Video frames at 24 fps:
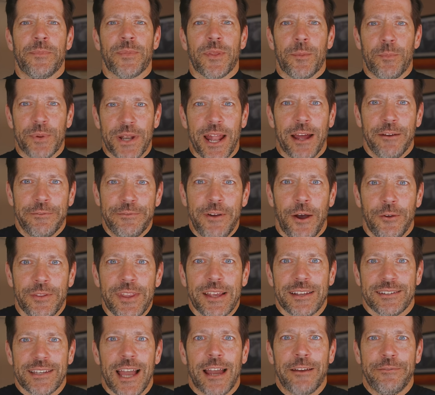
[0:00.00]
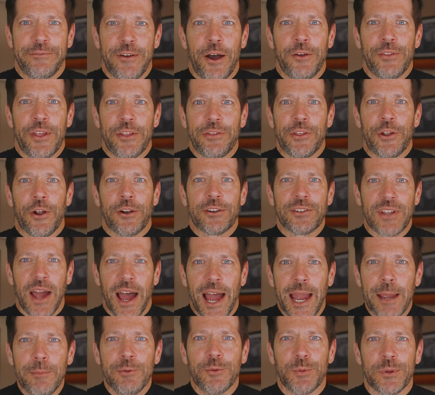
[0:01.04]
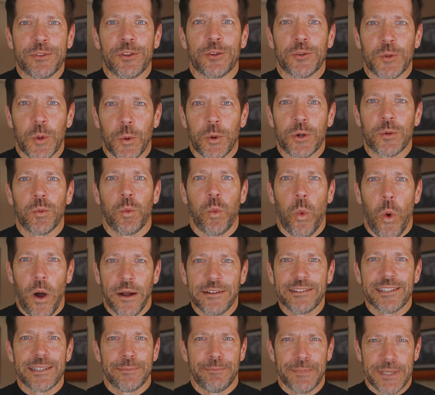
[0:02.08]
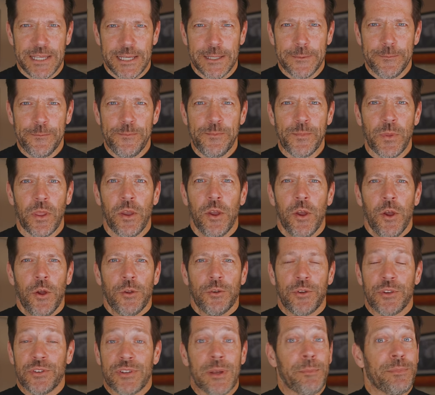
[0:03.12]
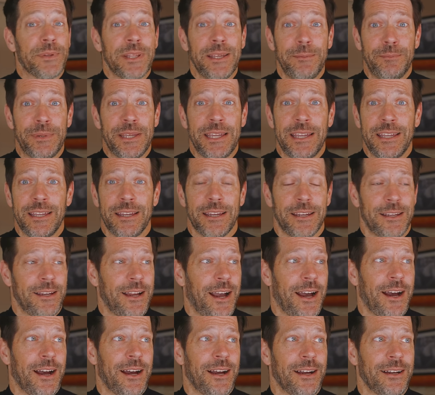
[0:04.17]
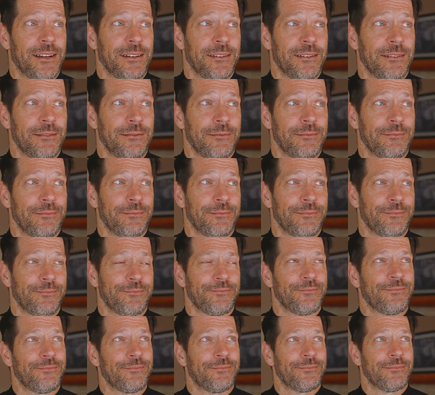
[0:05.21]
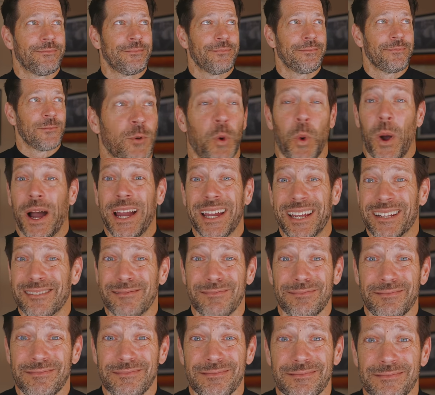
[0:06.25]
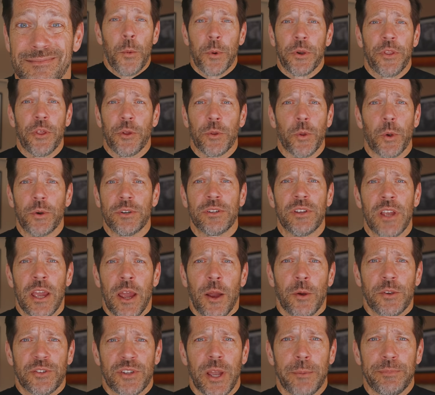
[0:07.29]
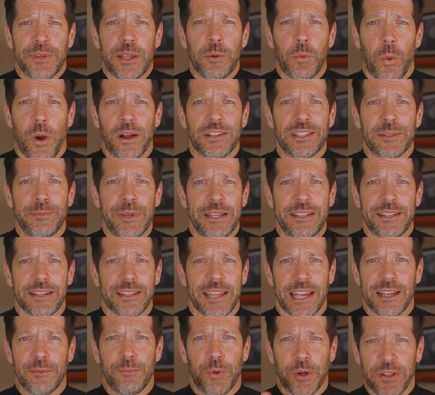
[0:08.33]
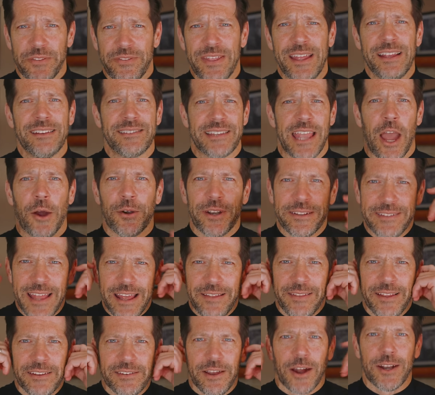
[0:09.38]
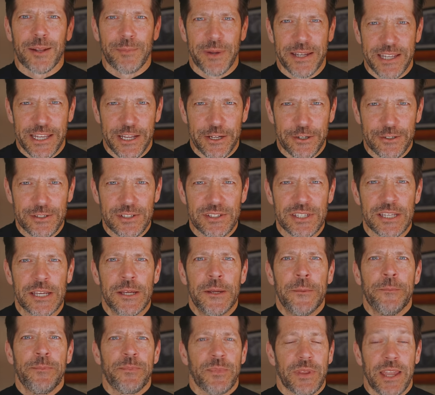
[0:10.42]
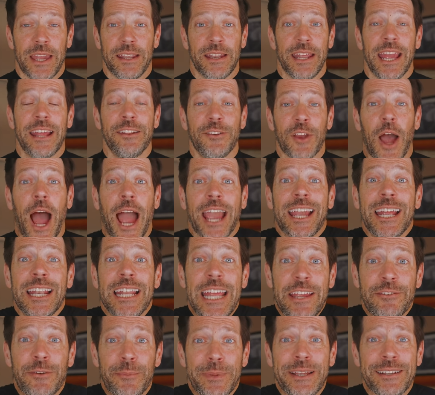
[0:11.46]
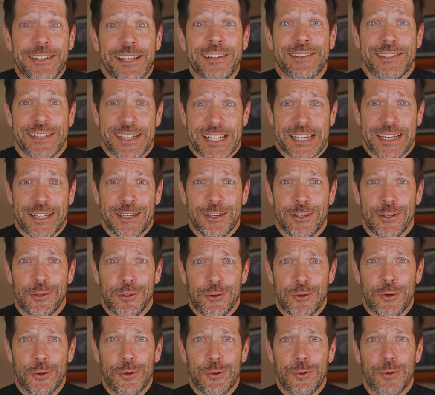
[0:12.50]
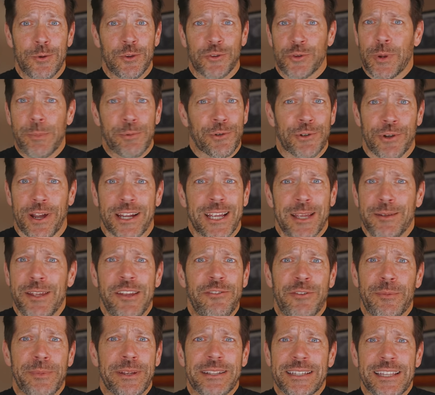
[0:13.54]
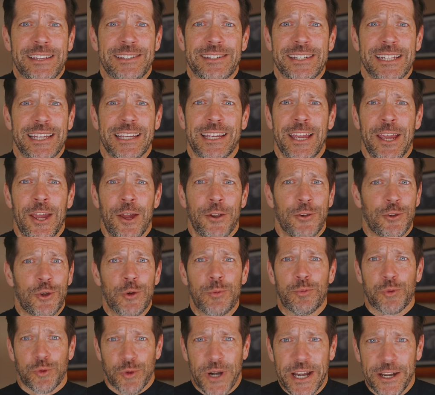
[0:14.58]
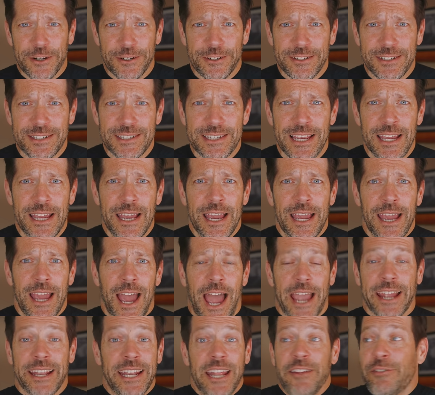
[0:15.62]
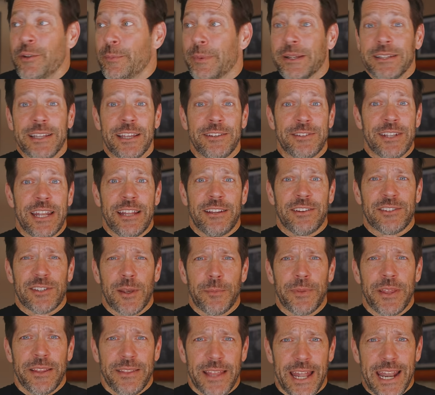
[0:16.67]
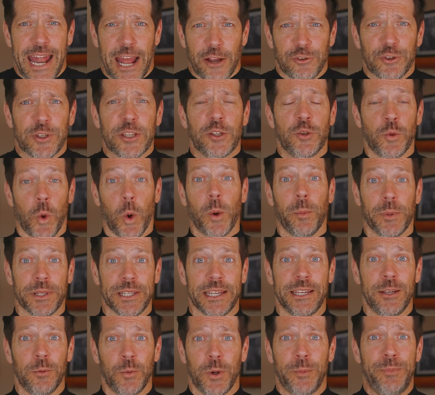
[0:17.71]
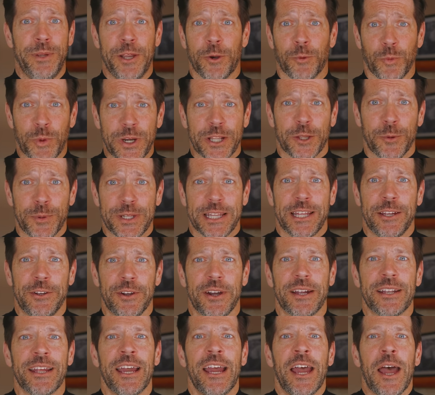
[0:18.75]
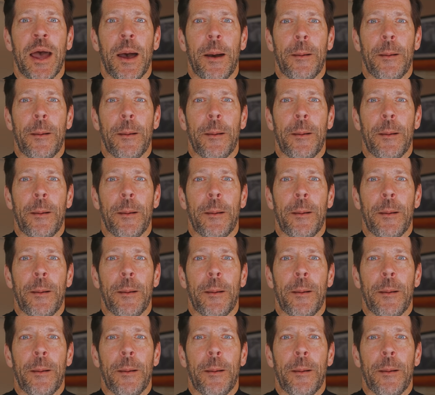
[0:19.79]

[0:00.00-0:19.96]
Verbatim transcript: But I've found this, I found that there are times when the Lord wants me to simply be uh, quiet, where the Lord simply wants me to like put things down and take things out of my ears. And, and I can even be listening to scripture. I can even be listening to prayers. I can even be listening to something that actually normally would be really, really good.